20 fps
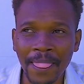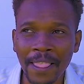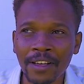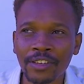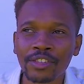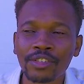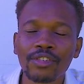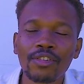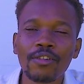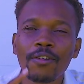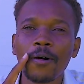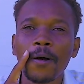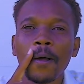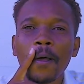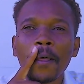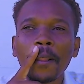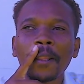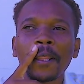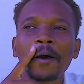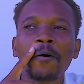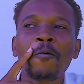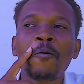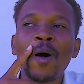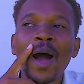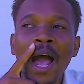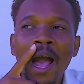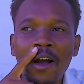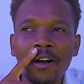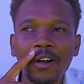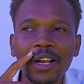So the
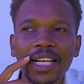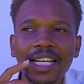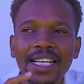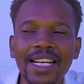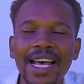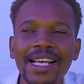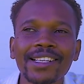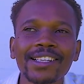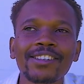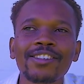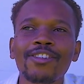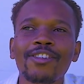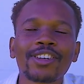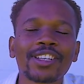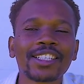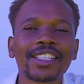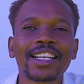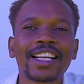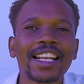world does not